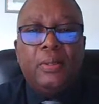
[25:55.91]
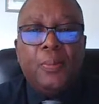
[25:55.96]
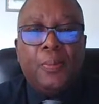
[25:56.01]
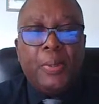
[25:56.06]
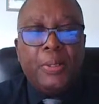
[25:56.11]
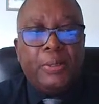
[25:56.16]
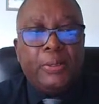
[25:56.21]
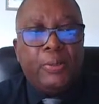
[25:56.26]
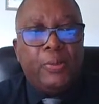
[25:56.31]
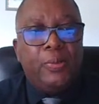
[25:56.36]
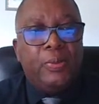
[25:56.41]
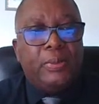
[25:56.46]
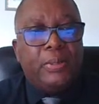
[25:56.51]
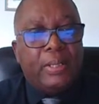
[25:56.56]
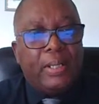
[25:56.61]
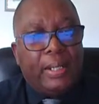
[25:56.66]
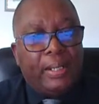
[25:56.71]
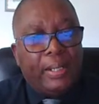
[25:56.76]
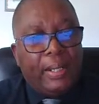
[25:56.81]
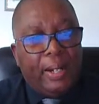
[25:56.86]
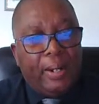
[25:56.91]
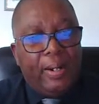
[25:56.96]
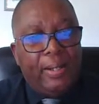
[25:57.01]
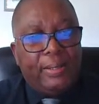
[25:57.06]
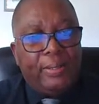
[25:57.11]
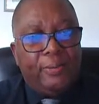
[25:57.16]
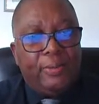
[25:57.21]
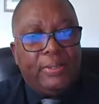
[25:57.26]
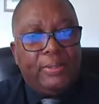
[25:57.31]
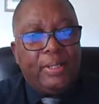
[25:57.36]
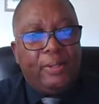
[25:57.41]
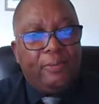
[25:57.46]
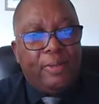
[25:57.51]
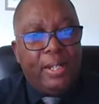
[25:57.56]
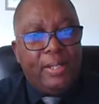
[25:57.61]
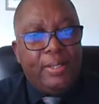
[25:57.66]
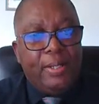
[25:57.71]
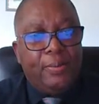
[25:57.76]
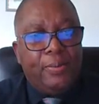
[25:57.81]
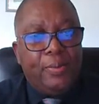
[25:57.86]
to produce a characteristic
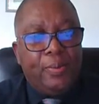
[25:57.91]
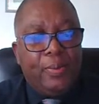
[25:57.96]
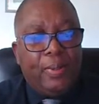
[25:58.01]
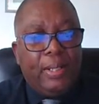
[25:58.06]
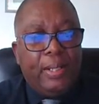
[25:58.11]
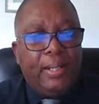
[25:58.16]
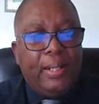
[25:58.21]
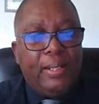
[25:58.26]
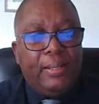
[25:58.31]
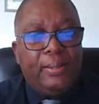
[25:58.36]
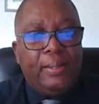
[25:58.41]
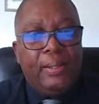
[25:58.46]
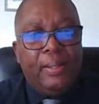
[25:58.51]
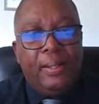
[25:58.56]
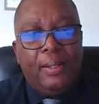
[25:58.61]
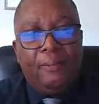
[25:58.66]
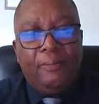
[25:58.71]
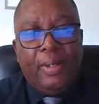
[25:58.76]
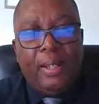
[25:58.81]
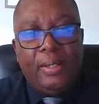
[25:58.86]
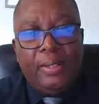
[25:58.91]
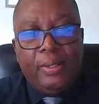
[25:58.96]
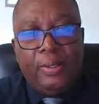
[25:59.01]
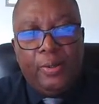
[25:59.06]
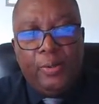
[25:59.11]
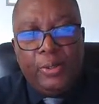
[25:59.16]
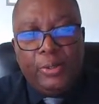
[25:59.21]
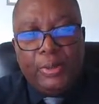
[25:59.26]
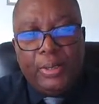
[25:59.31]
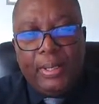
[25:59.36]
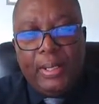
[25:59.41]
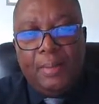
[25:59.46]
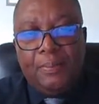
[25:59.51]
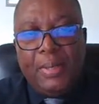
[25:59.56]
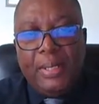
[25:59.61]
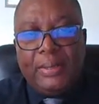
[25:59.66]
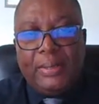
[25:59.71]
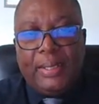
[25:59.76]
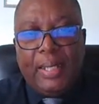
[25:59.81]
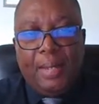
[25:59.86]
radionuclide that usually
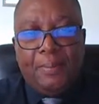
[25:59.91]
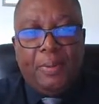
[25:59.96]
emits